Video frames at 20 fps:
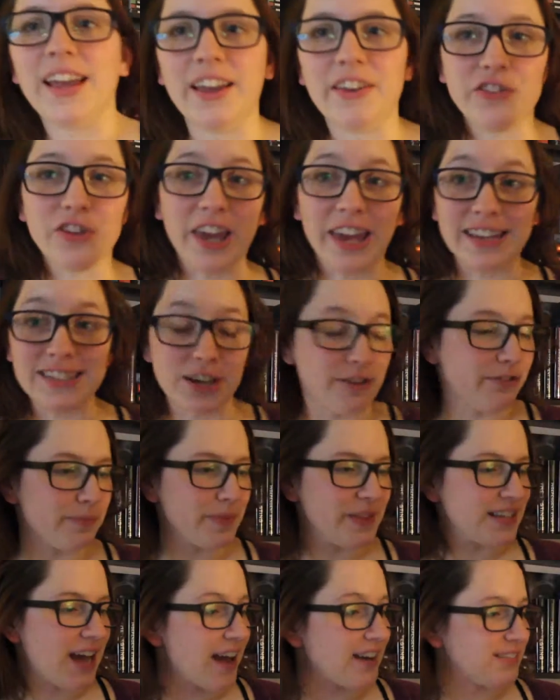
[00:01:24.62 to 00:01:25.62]
If you can't tell from
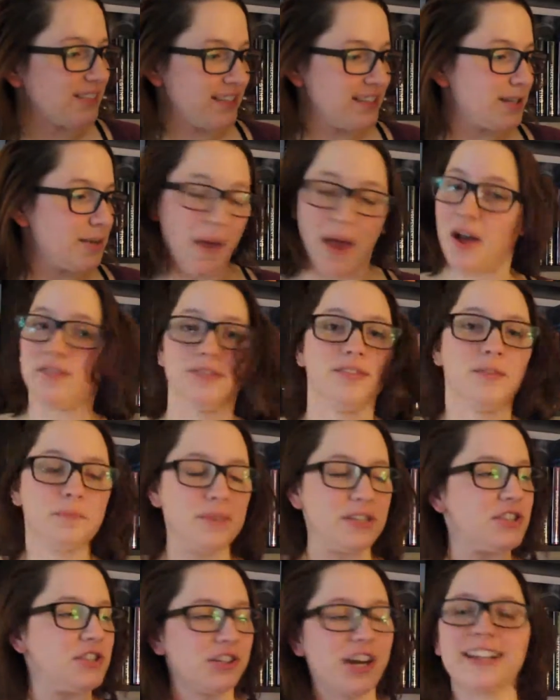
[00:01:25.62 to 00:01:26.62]
the title, it's about
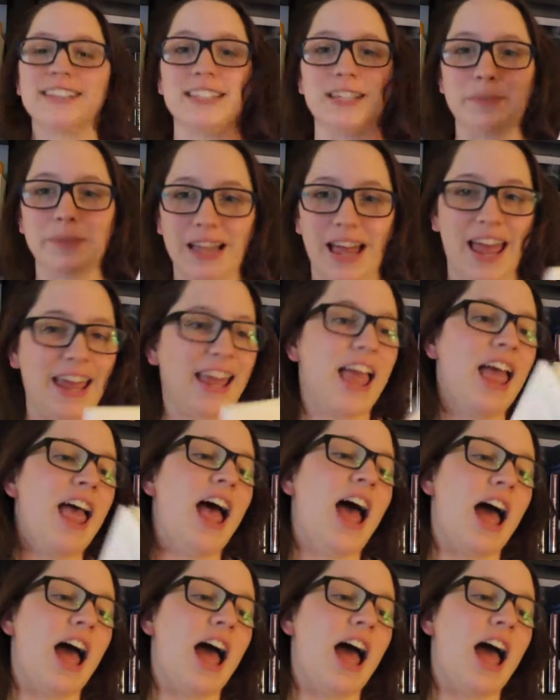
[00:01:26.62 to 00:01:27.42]
misdirecting a play.